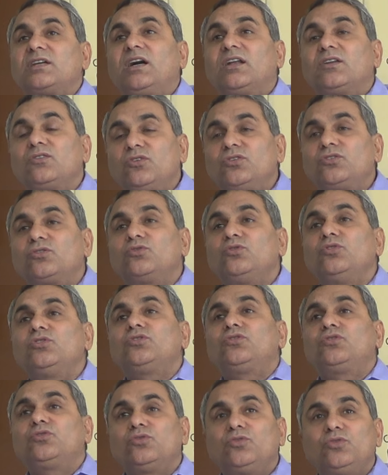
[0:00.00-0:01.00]
are not
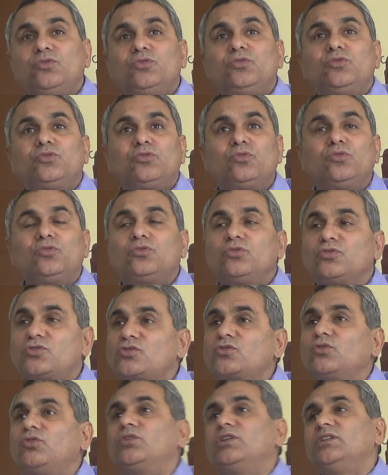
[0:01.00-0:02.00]
good to
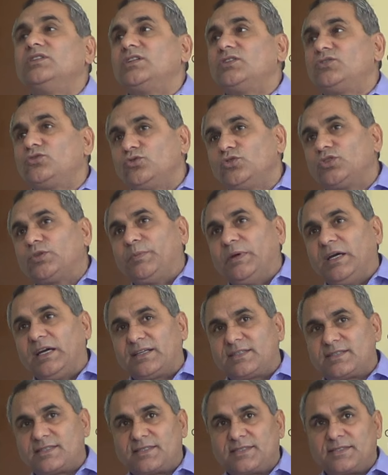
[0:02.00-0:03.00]
store in the jute
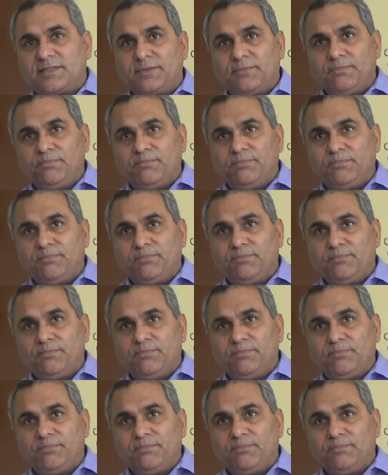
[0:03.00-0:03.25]
bags.